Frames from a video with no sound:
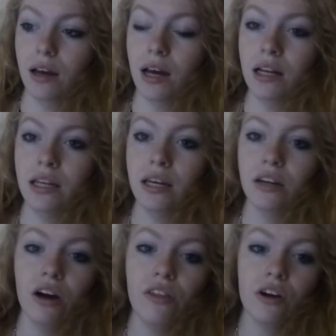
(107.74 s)
And it could
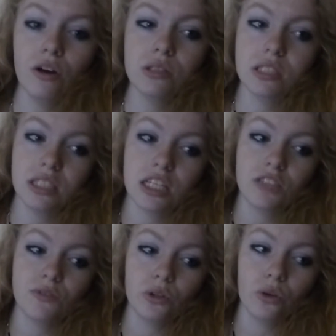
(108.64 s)
either go
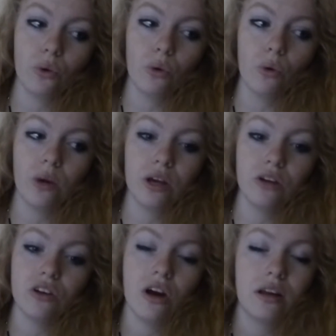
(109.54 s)
successful or it
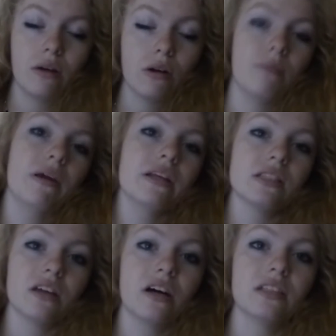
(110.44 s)
could turn out a complete
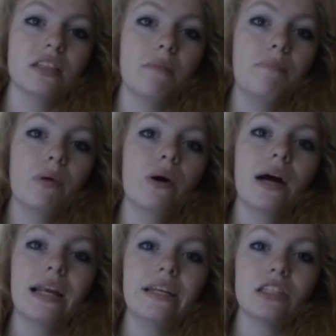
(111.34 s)
disaster, but
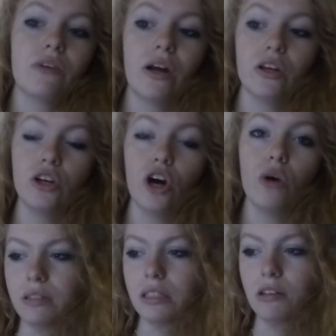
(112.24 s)
at least I've had a
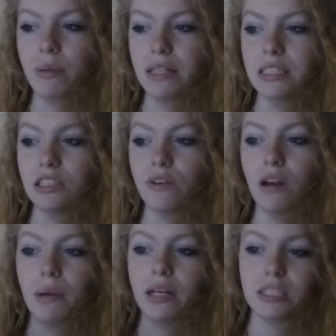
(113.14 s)
go. It'll basically
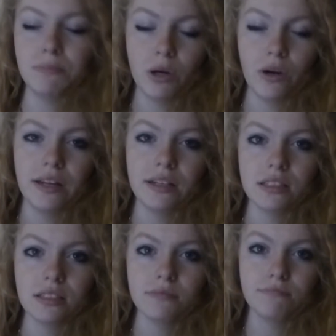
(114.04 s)
develop my
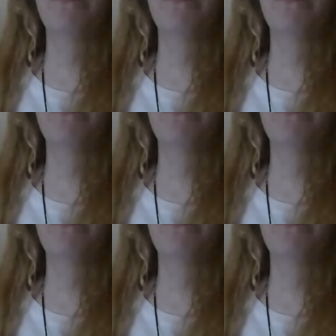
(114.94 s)
experience.